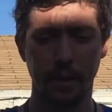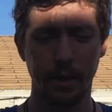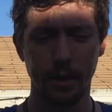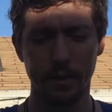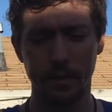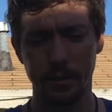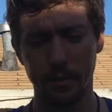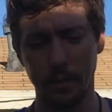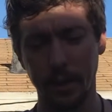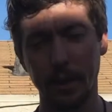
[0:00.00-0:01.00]
And
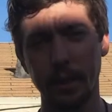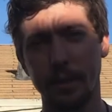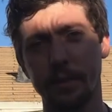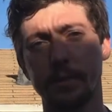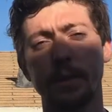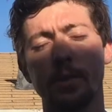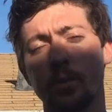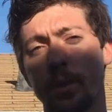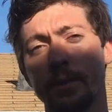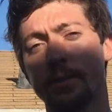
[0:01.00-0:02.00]
the key
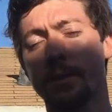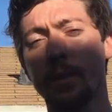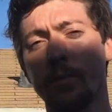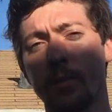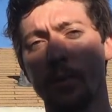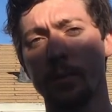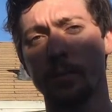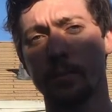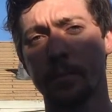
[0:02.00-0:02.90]
constituent in seafood